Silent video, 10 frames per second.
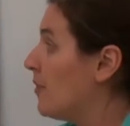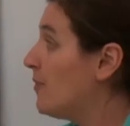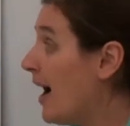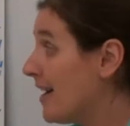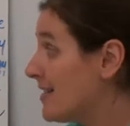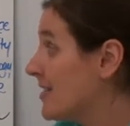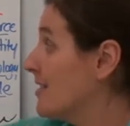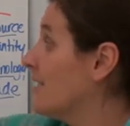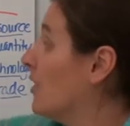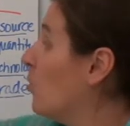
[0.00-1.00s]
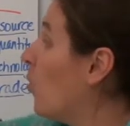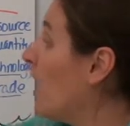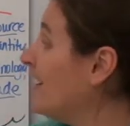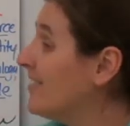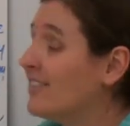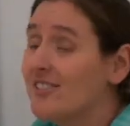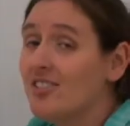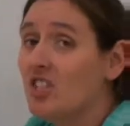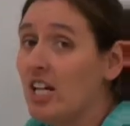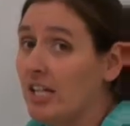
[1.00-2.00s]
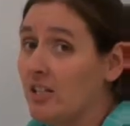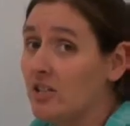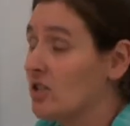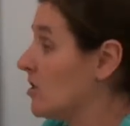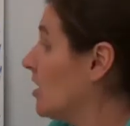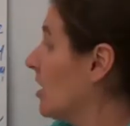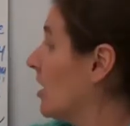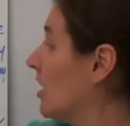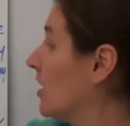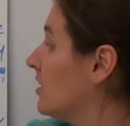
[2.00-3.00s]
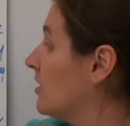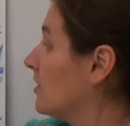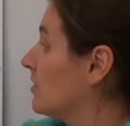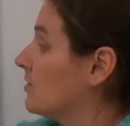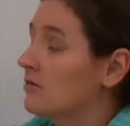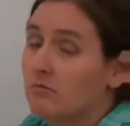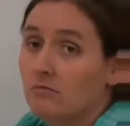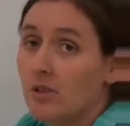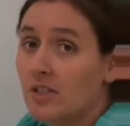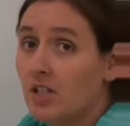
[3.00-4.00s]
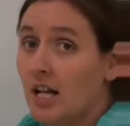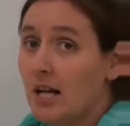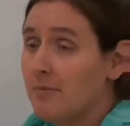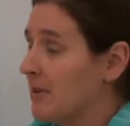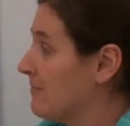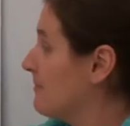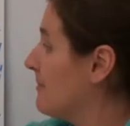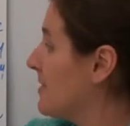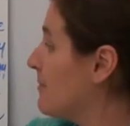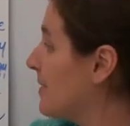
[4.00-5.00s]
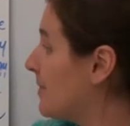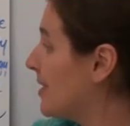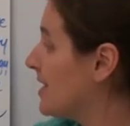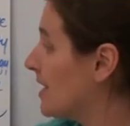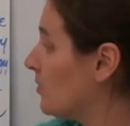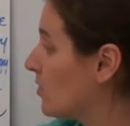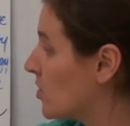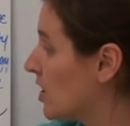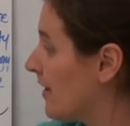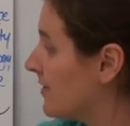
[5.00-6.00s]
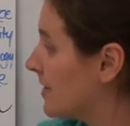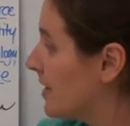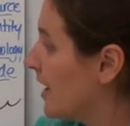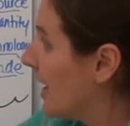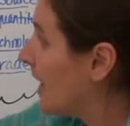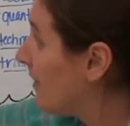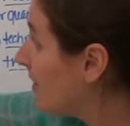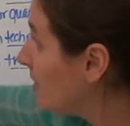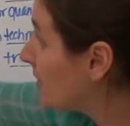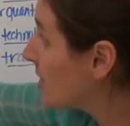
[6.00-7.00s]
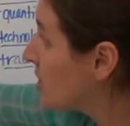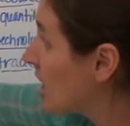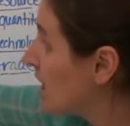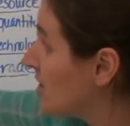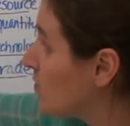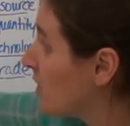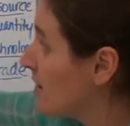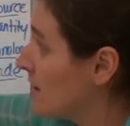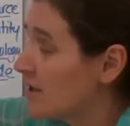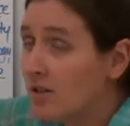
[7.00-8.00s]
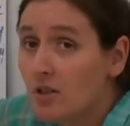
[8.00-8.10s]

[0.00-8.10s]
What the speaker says: But what if there's a change? What's going to happen? the PPC will shift. If there is a change in one of these